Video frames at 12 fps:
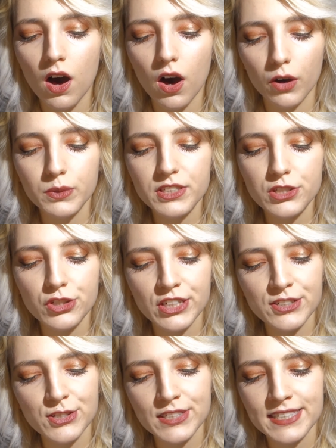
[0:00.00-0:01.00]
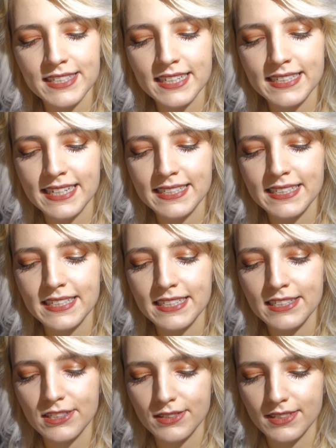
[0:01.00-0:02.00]
Always changing his identity
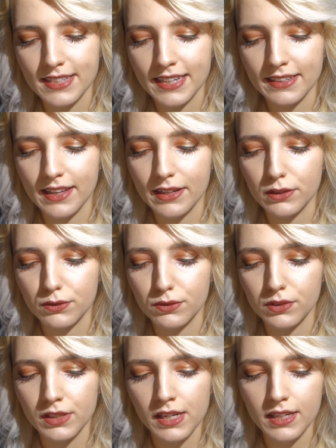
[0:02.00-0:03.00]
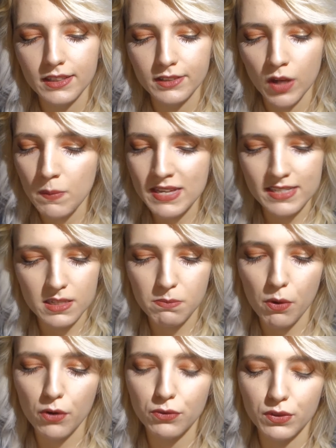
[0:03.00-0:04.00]
to stay alive, Tom has the
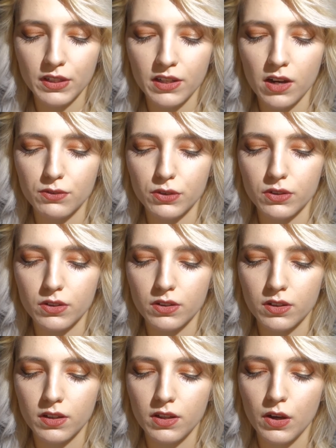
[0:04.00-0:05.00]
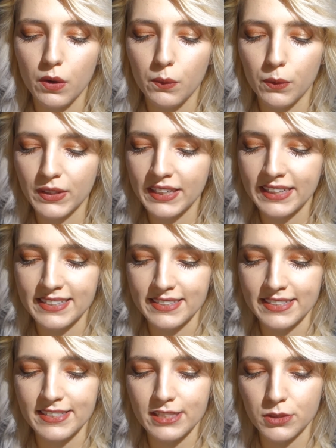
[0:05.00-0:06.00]
perfect cover, working as a
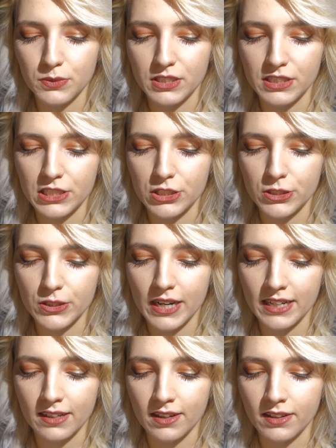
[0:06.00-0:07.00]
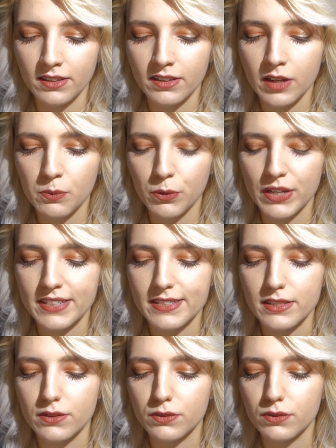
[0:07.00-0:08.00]
history teacher at a London
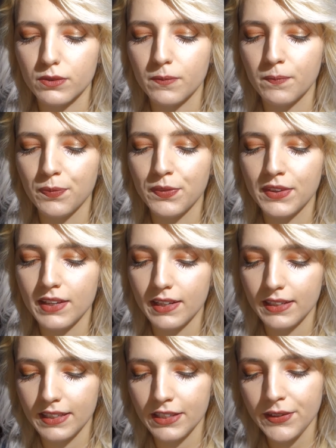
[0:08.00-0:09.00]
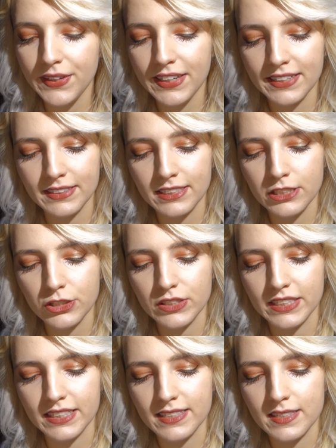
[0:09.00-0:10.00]
comprehensive. Here he can teach the
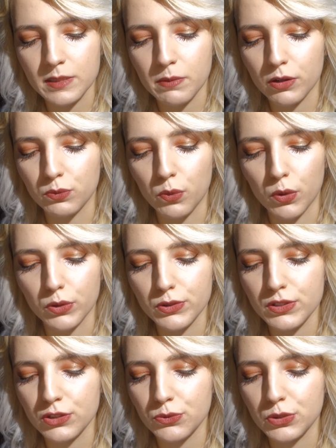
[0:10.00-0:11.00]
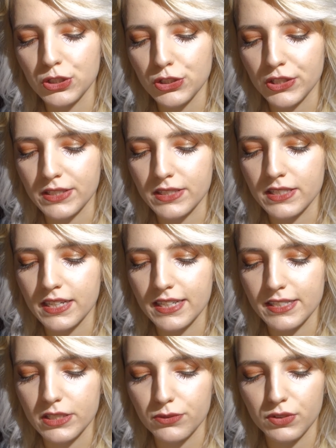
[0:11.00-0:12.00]
kids about wars and witch hunts
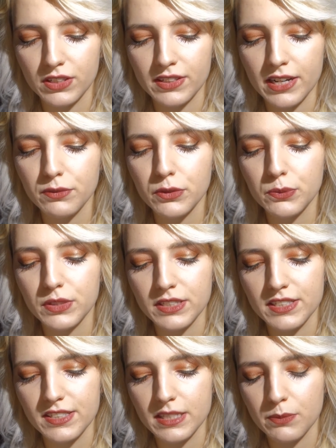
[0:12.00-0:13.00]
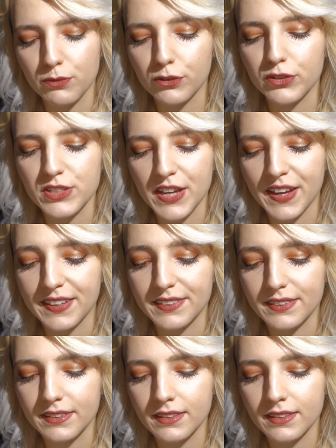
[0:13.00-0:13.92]
as if he'd never witnessed them firsthand.